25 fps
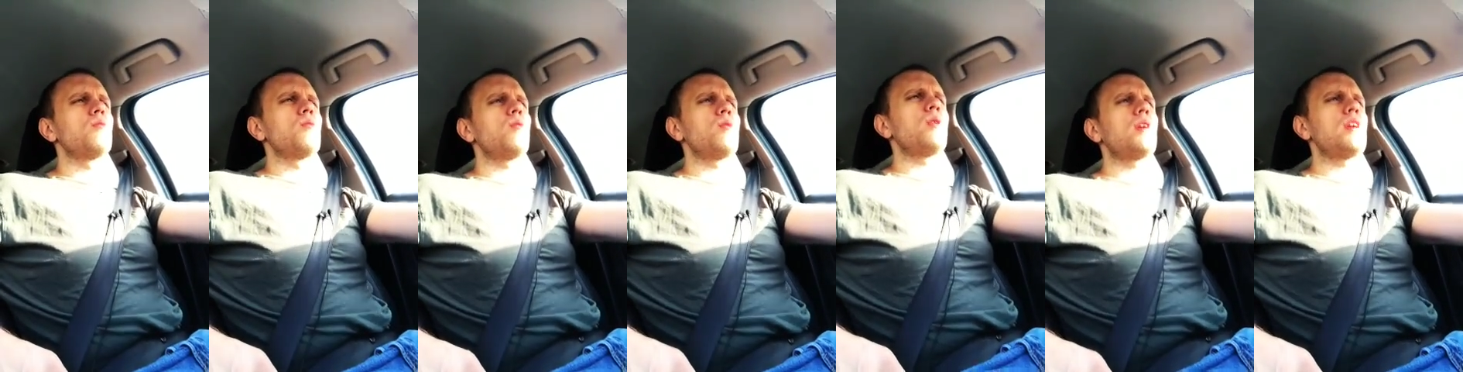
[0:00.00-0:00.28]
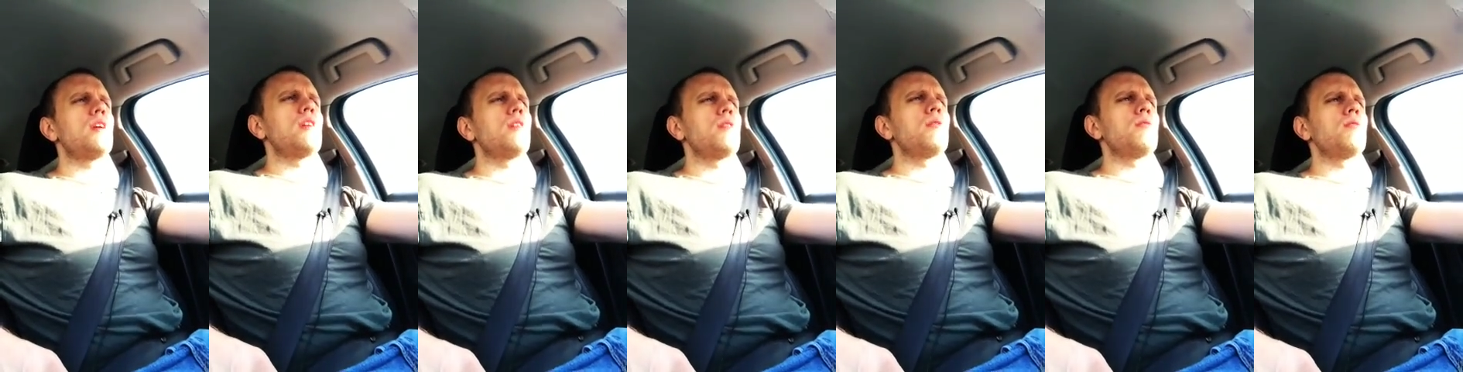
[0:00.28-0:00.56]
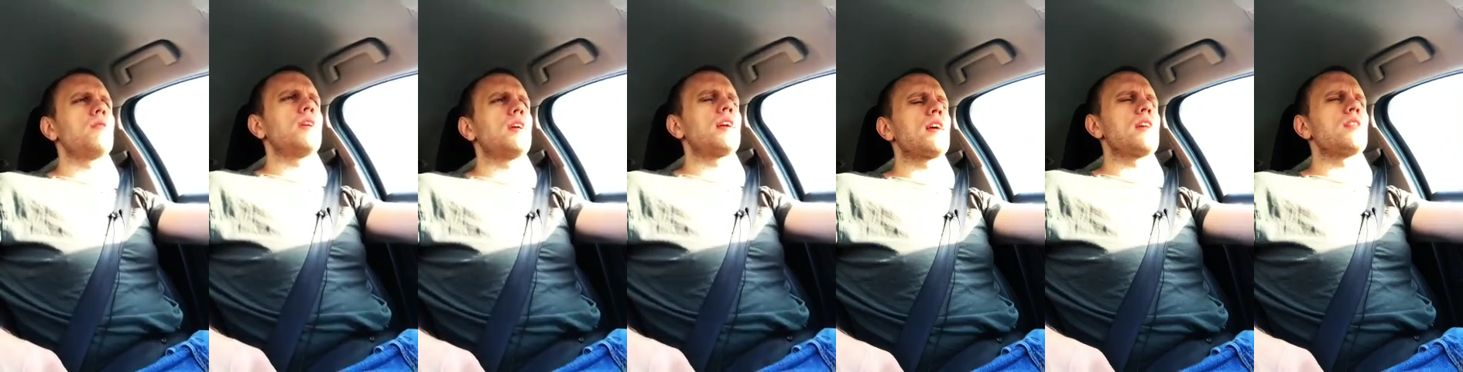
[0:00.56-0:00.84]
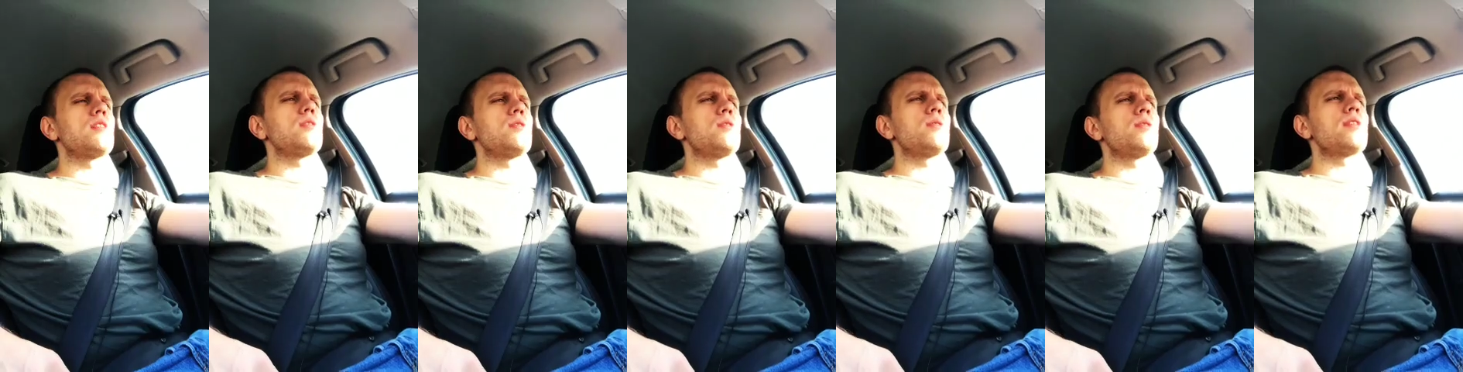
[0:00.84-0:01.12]
we
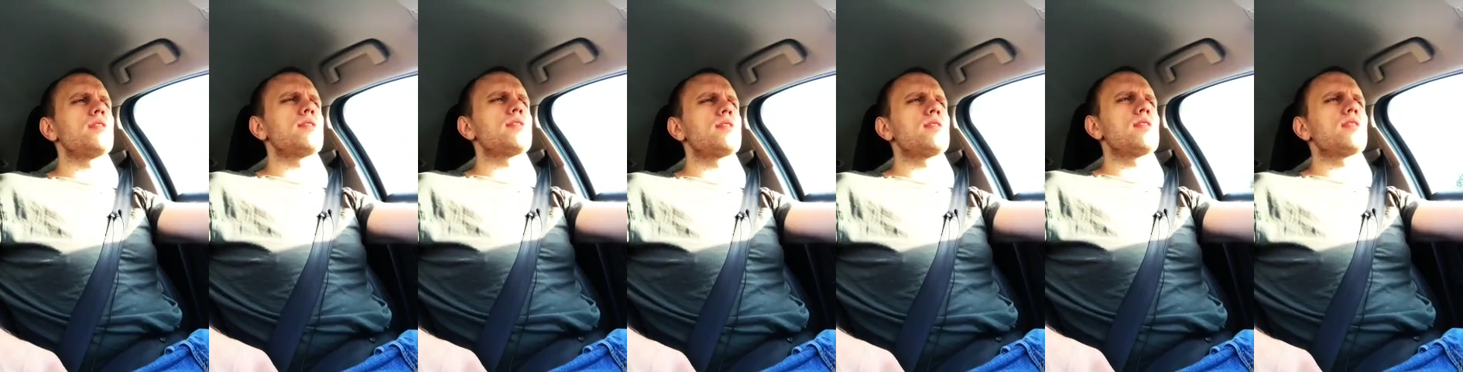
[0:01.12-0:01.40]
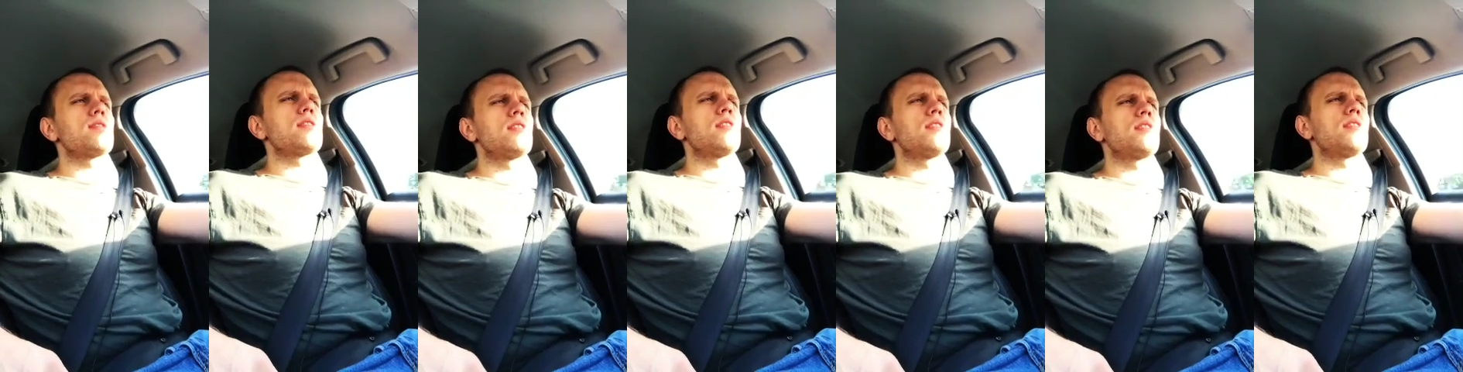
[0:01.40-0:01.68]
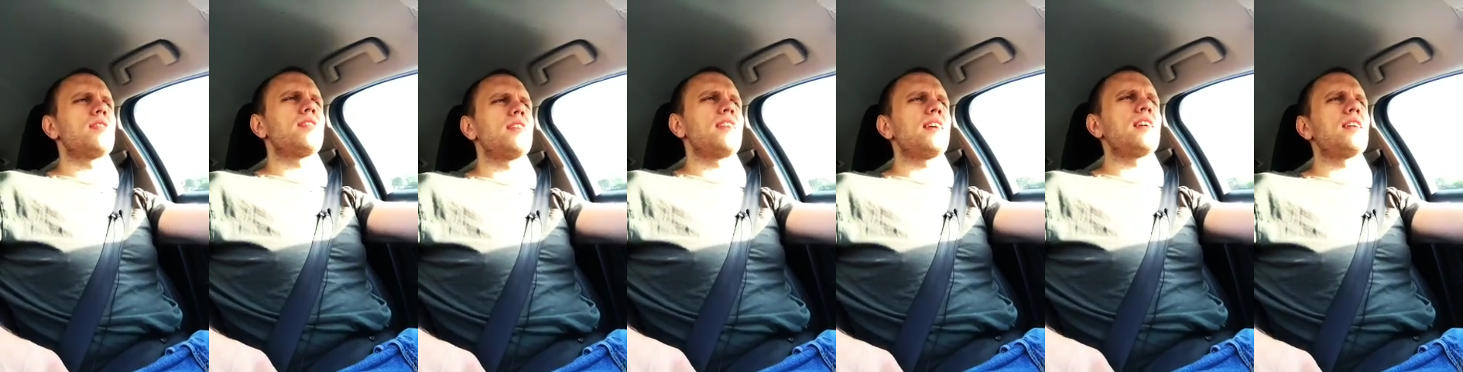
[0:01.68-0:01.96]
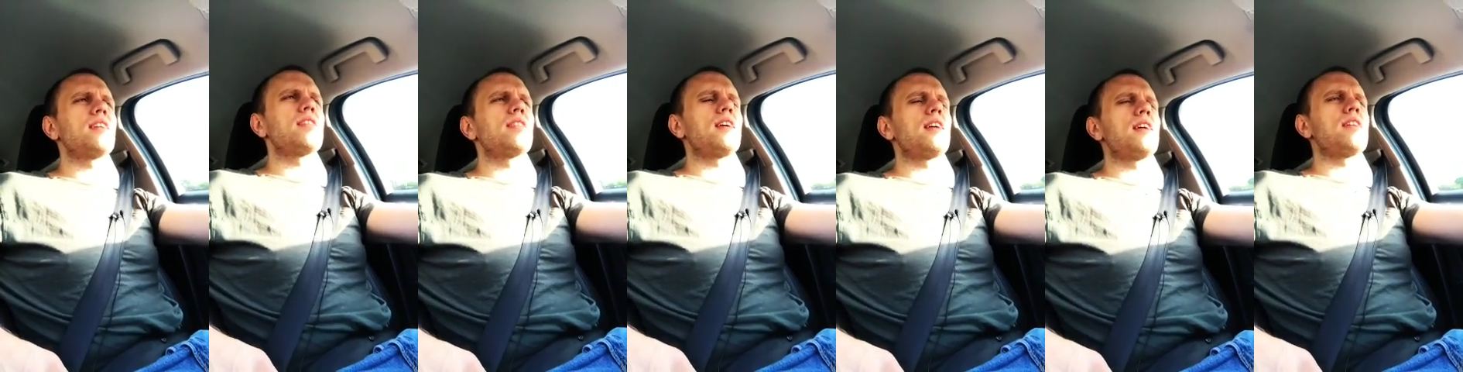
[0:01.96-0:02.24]
can do this
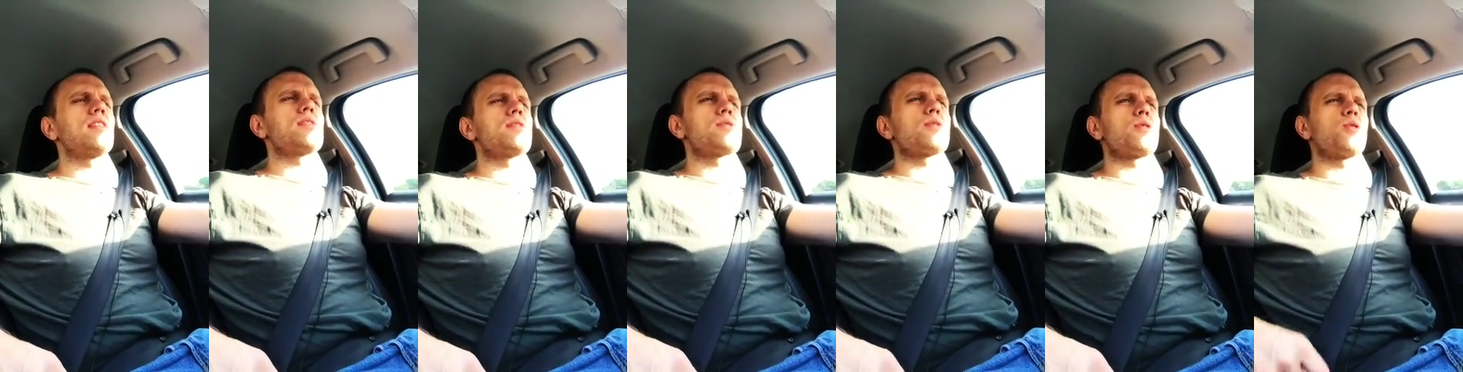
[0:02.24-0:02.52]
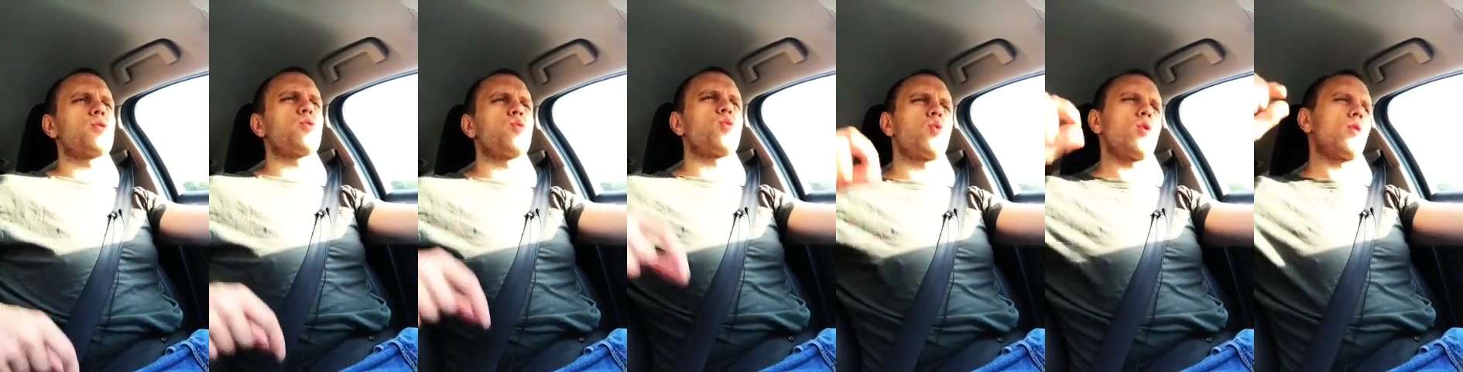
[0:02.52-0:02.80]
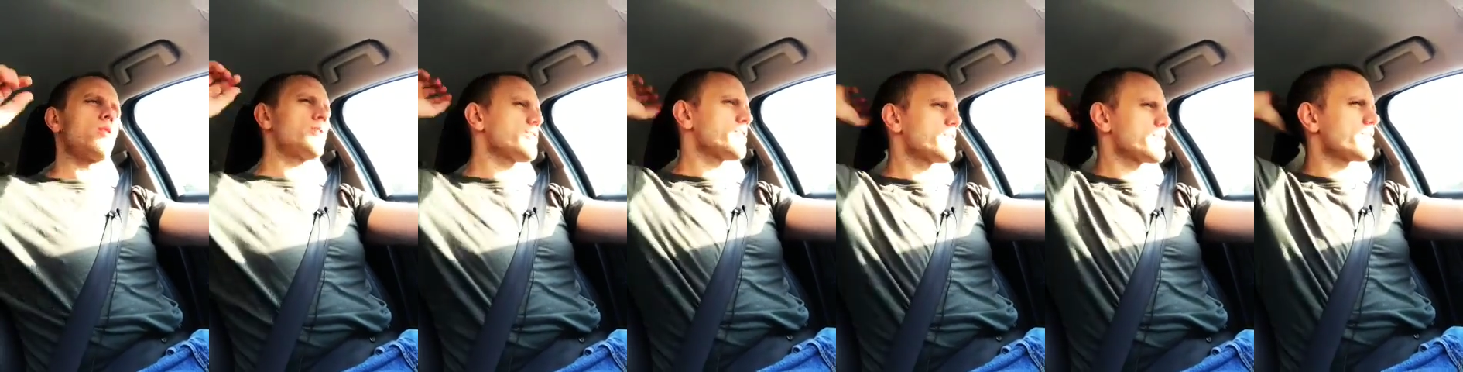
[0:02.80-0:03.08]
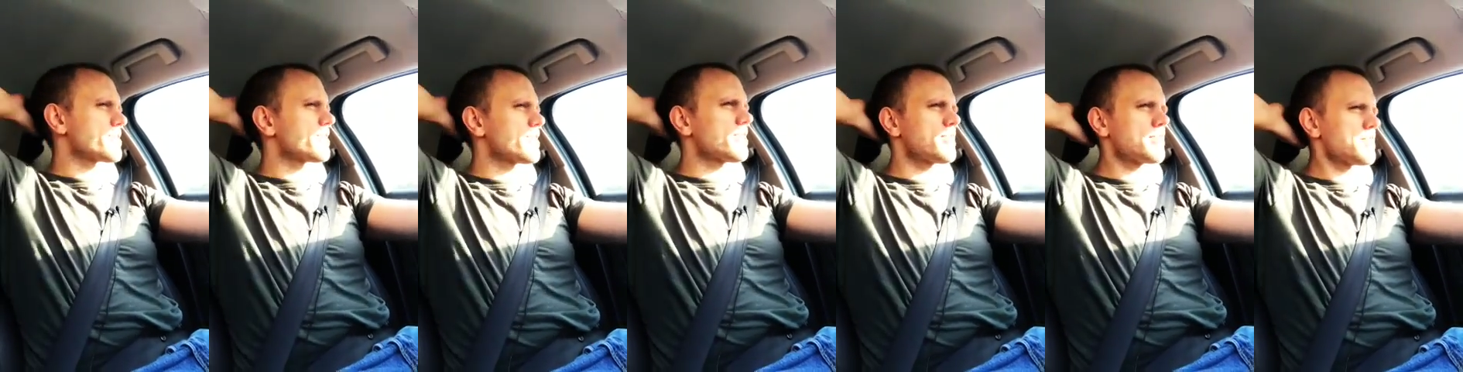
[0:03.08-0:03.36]
thing that sort of
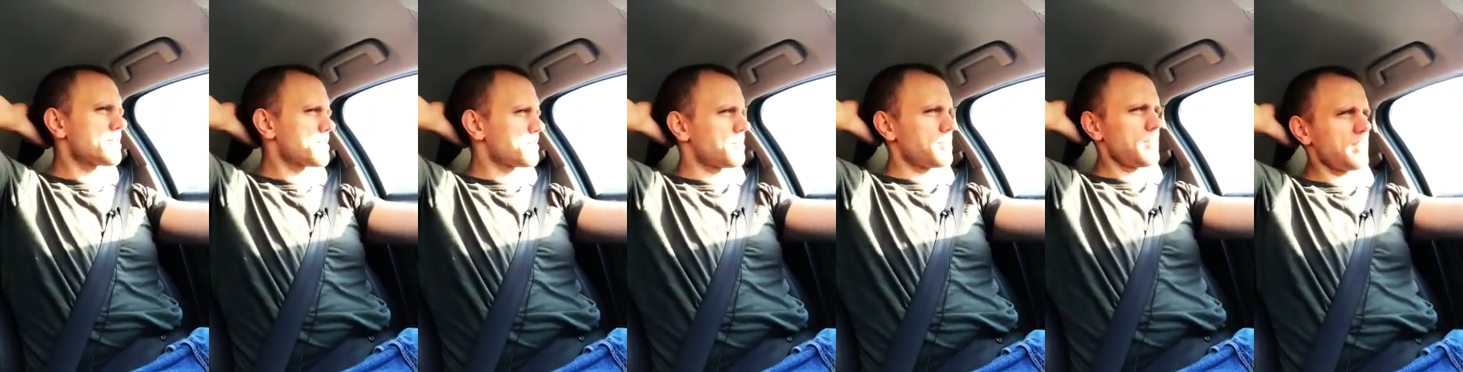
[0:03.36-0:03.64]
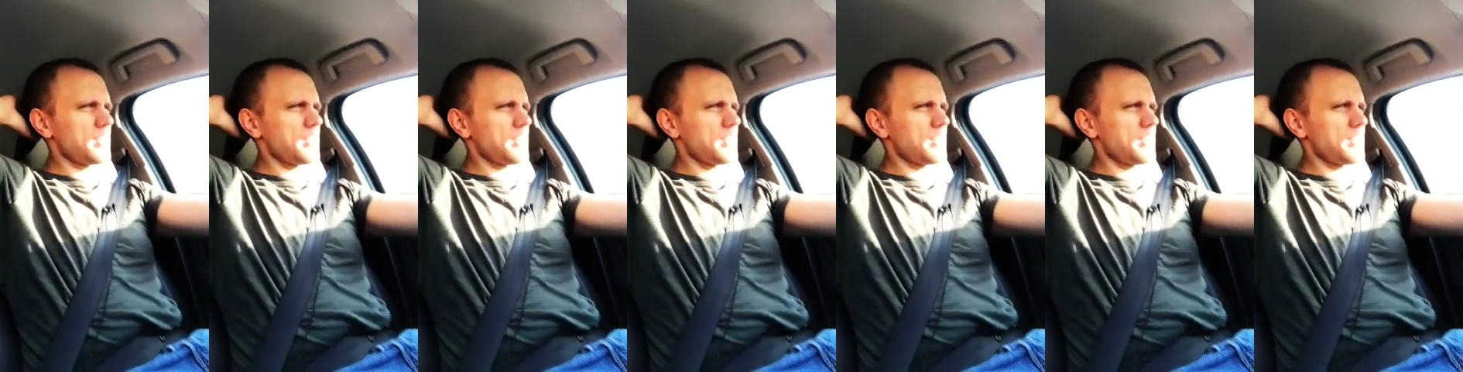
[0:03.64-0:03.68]
worsens this,